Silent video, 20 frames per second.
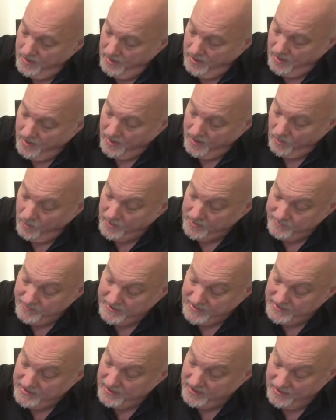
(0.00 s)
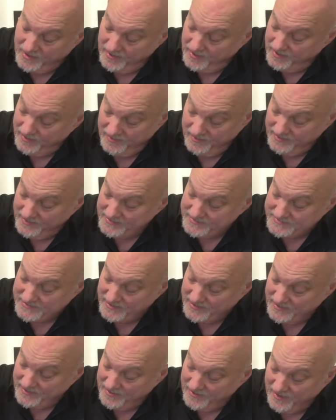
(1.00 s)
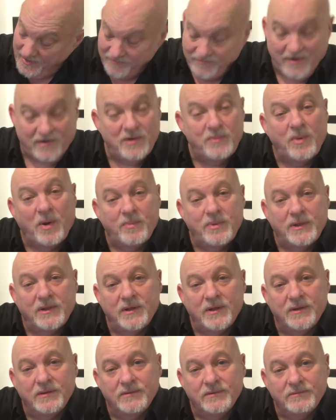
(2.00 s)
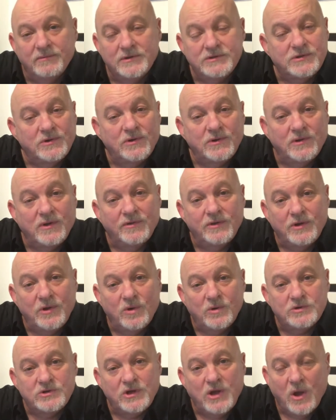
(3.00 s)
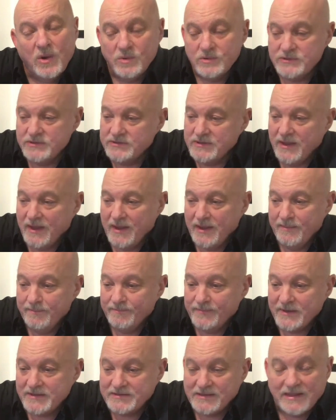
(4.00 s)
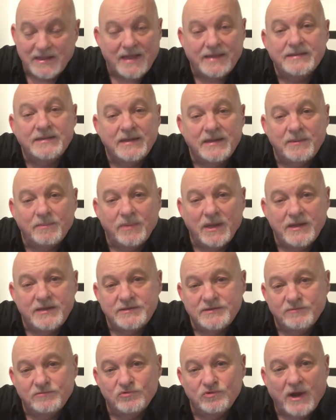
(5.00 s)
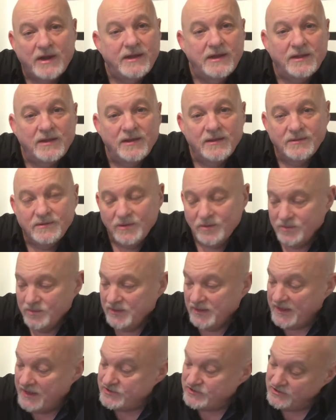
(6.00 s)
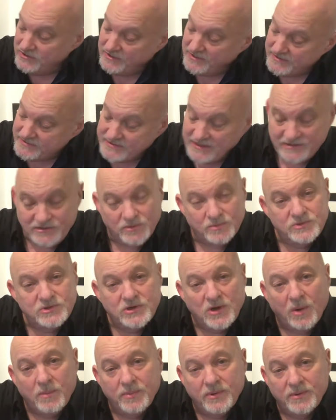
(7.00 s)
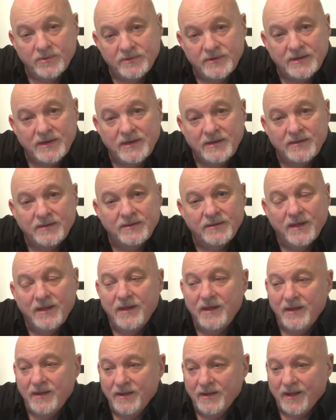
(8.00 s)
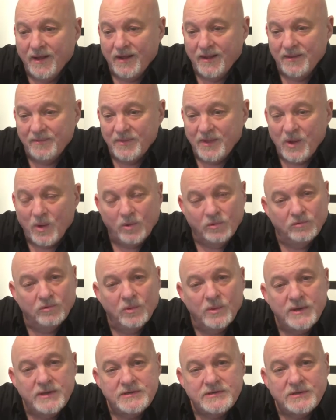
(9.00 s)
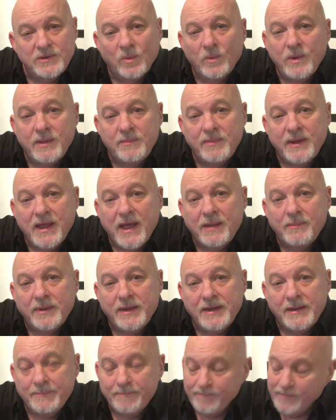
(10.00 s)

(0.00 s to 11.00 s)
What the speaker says: Whitby is a very popular resort on the Yorkshire coast. It's the landing place of Dracula, who allegedly set up shop underneath the old ruins at Whitby Abbey.